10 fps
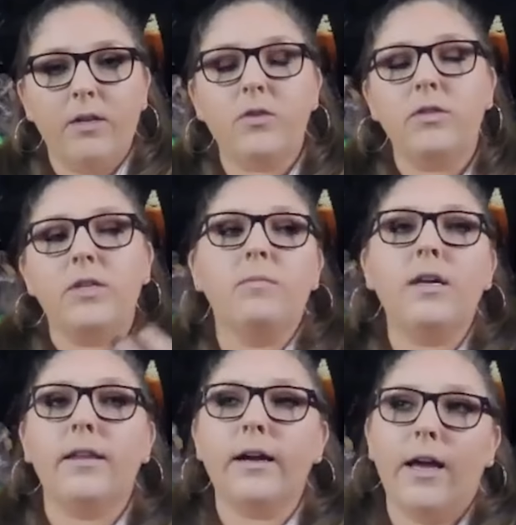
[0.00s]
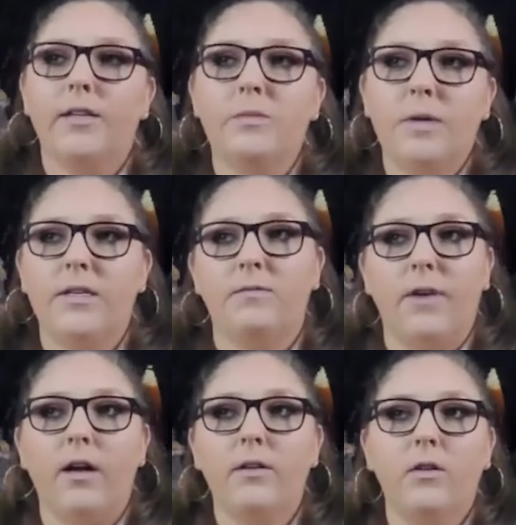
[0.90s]
So to me, that kind of speaks
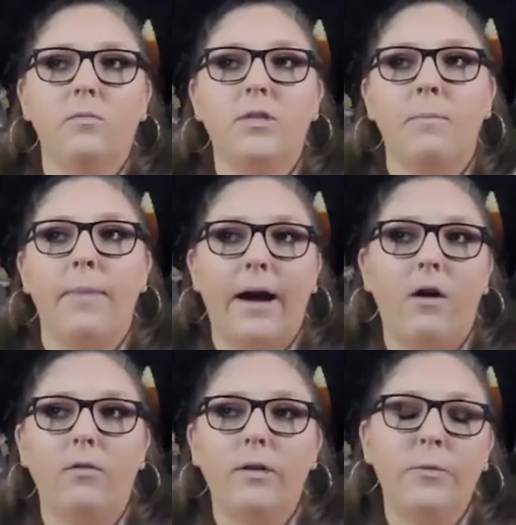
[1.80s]
volumes about